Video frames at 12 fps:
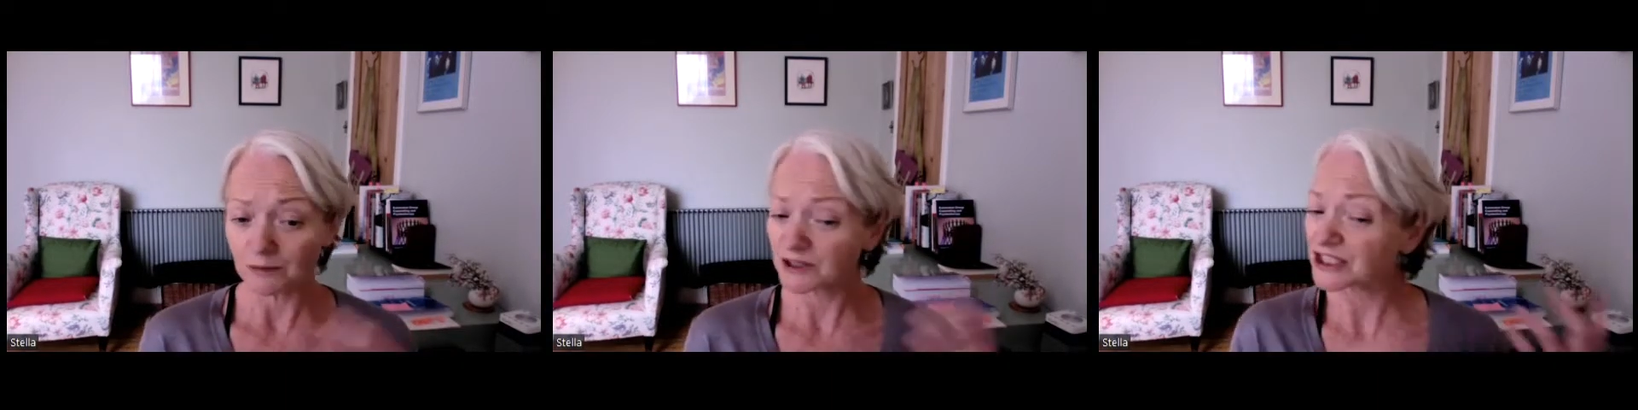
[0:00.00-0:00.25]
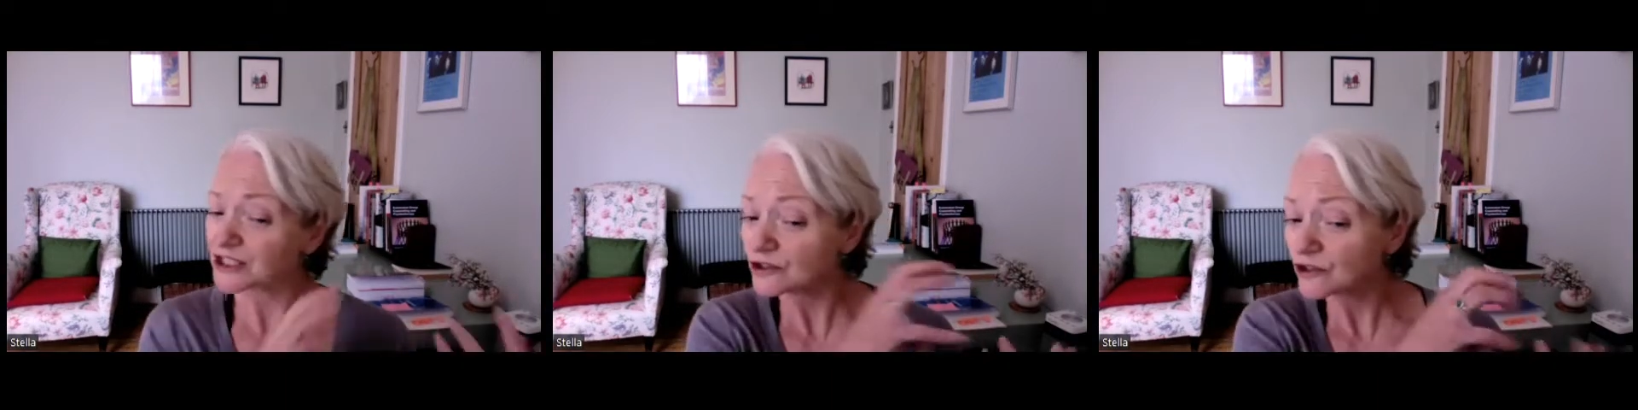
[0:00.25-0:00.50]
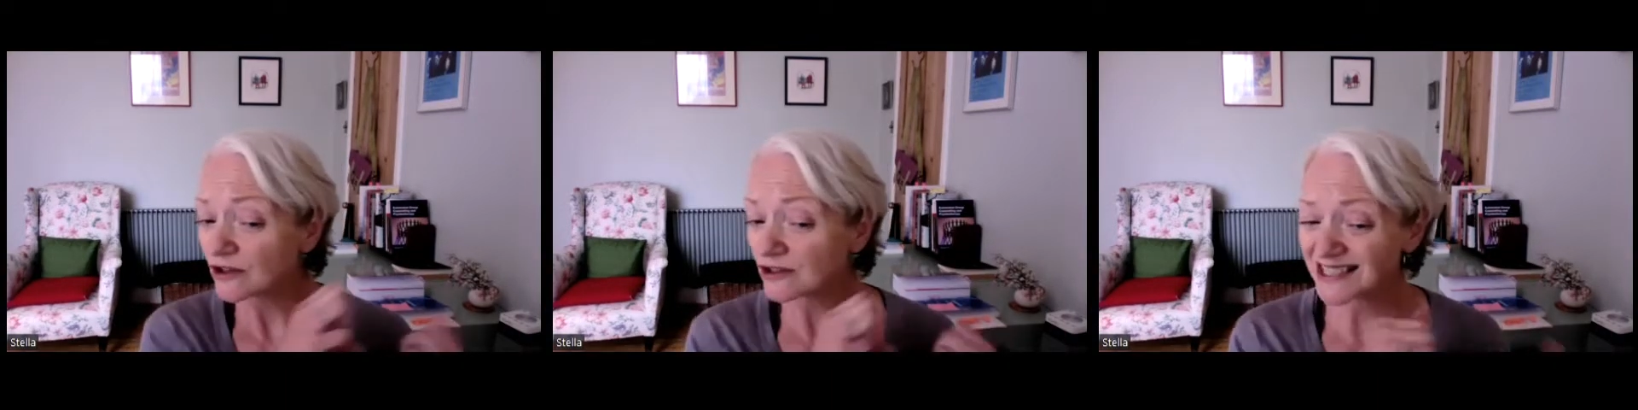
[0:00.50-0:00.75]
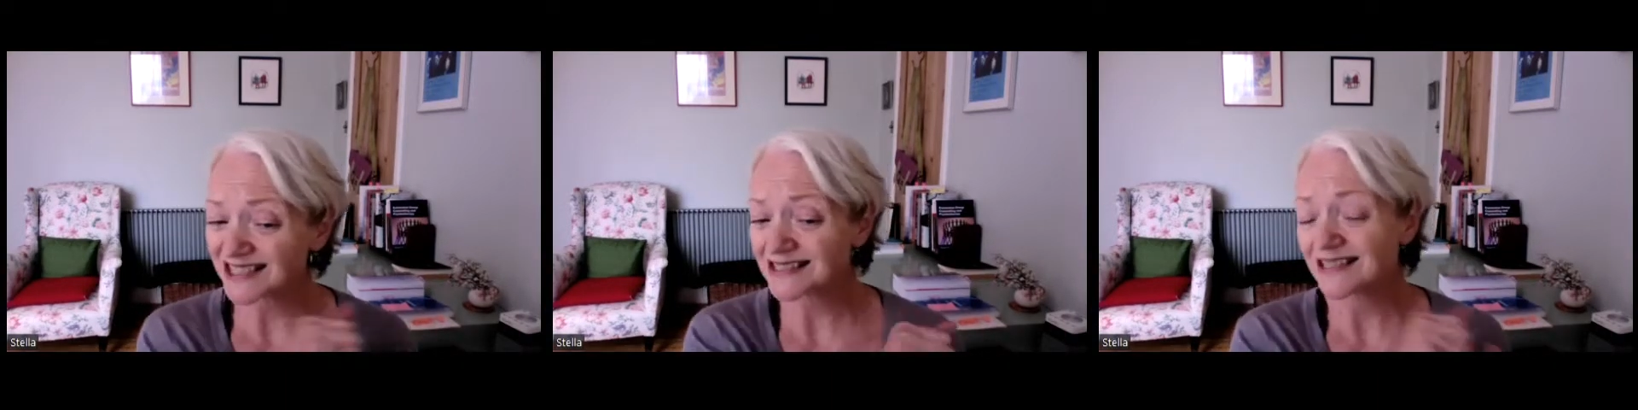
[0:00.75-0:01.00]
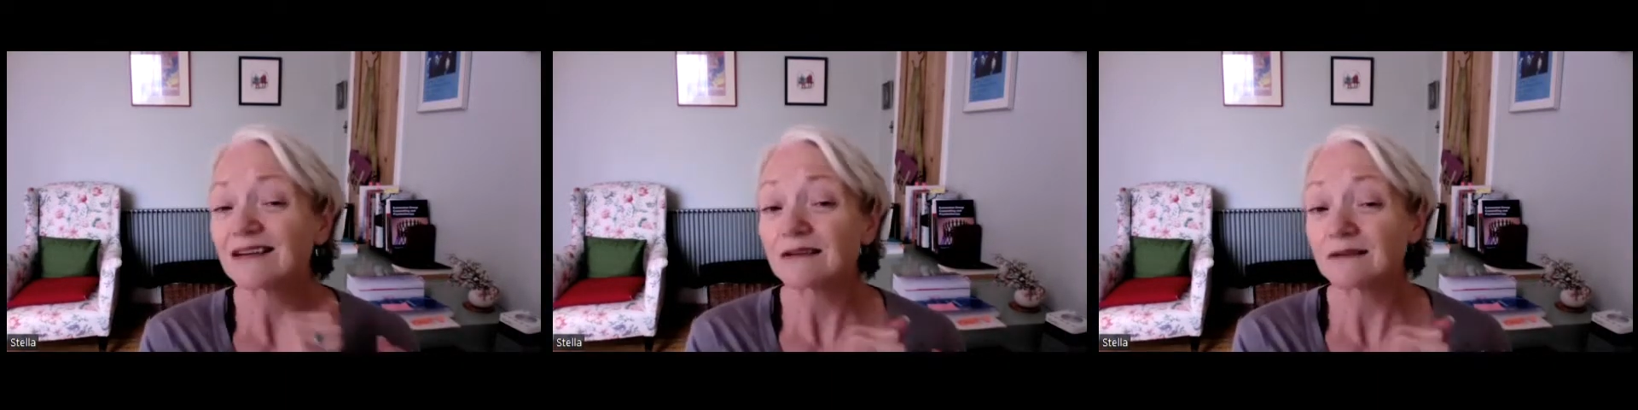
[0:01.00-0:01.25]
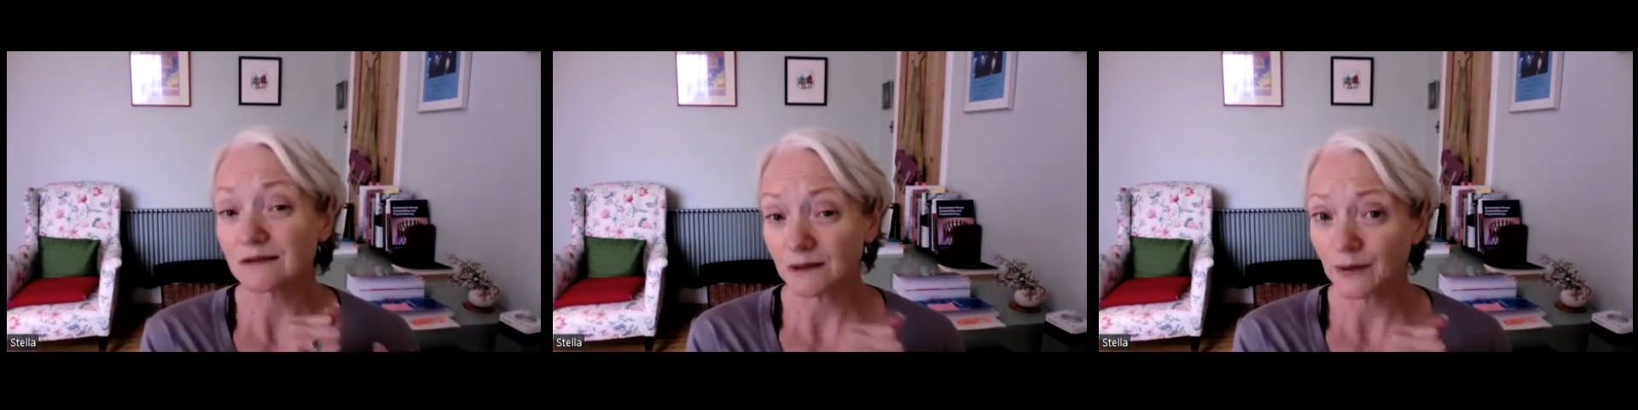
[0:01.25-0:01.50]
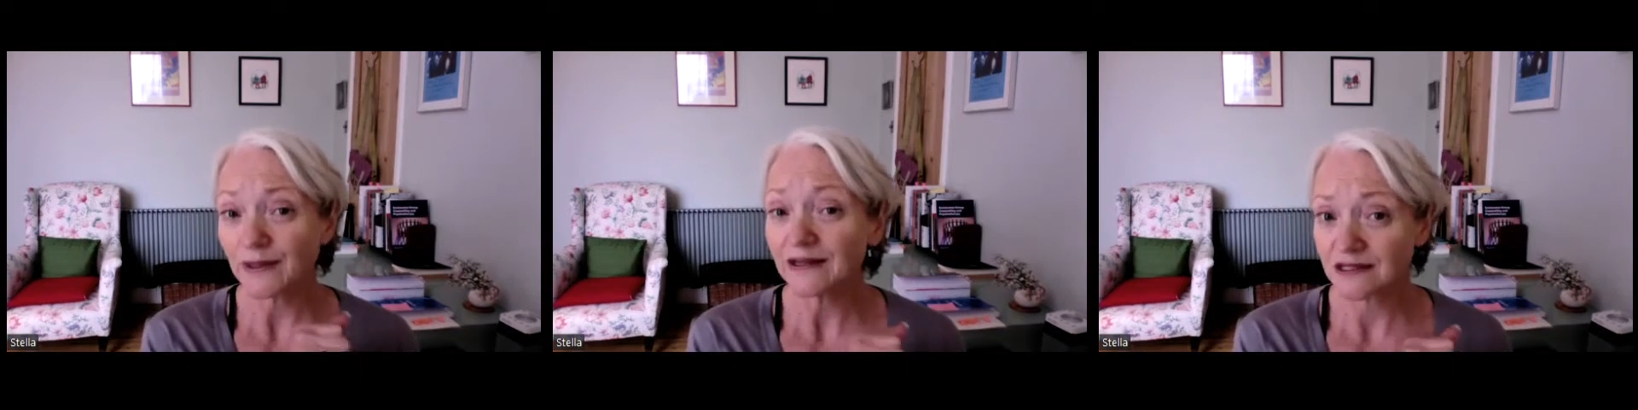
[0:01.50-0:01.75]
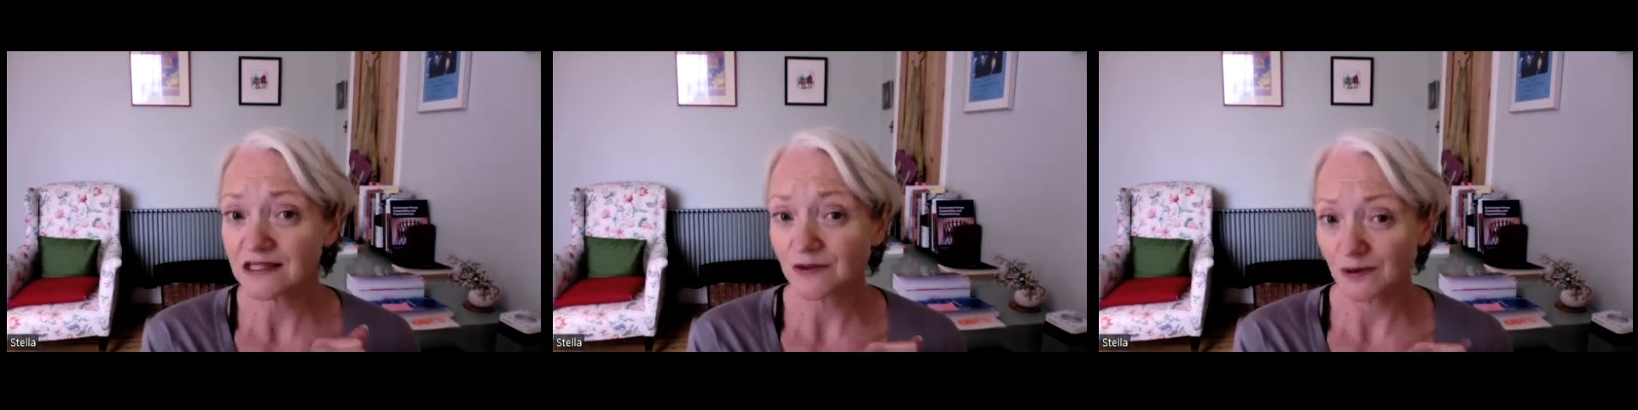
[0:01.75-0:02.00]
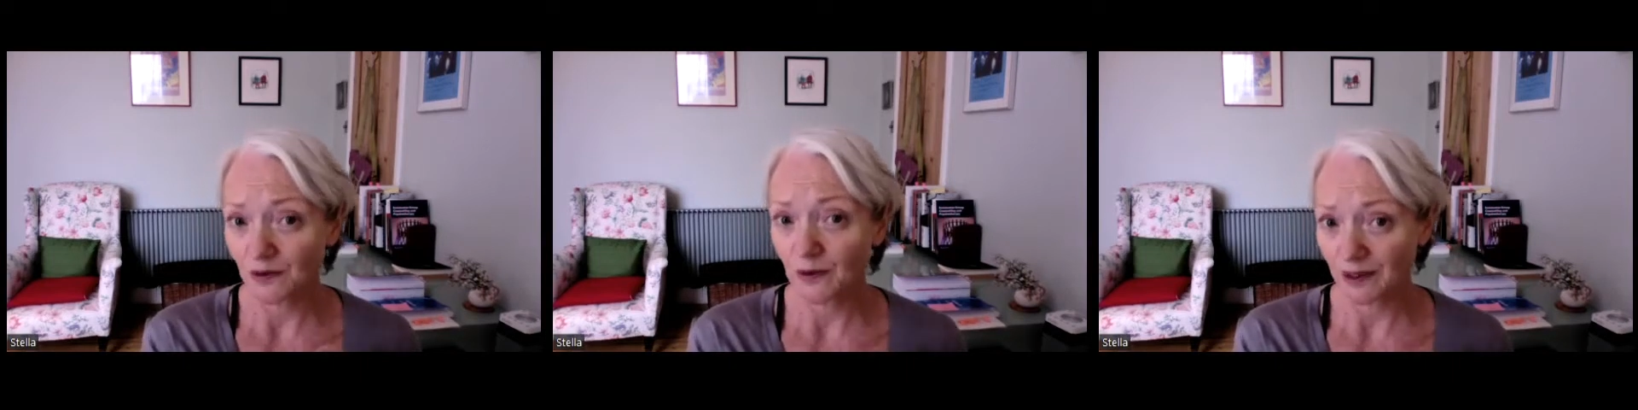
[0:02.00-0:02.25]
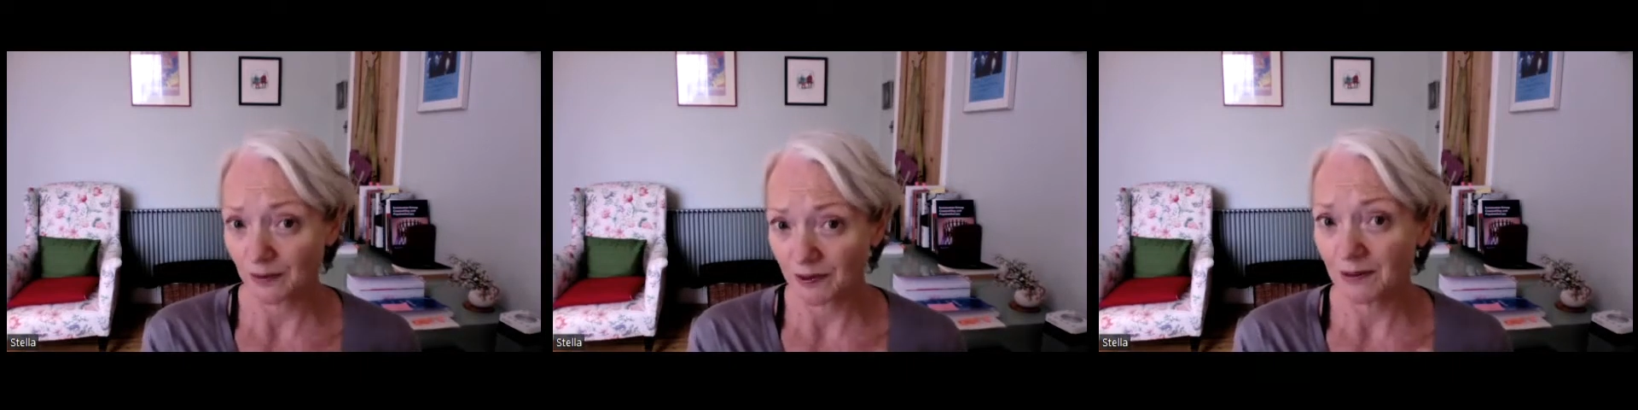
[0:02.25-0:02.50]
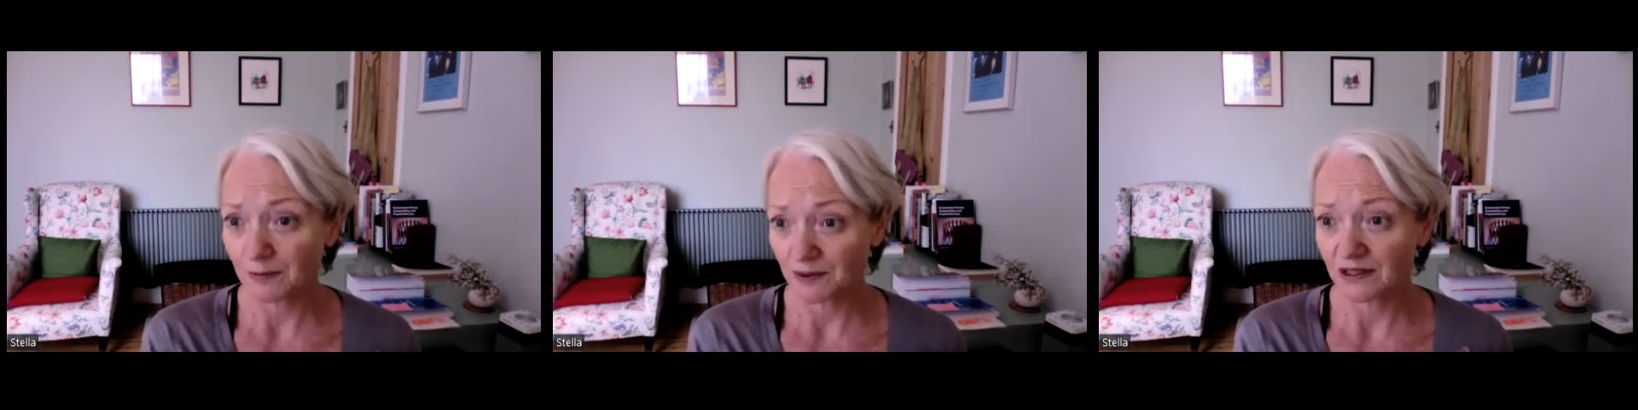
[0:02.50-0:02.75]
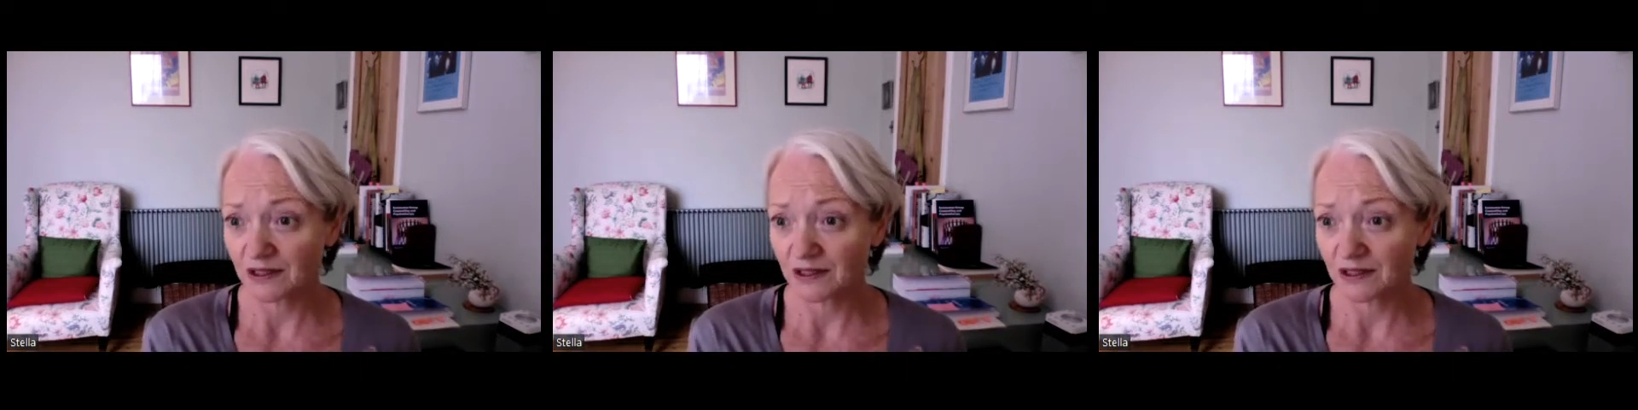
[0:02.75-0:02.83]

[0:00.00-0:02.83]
which is not to steal queerness from queer people,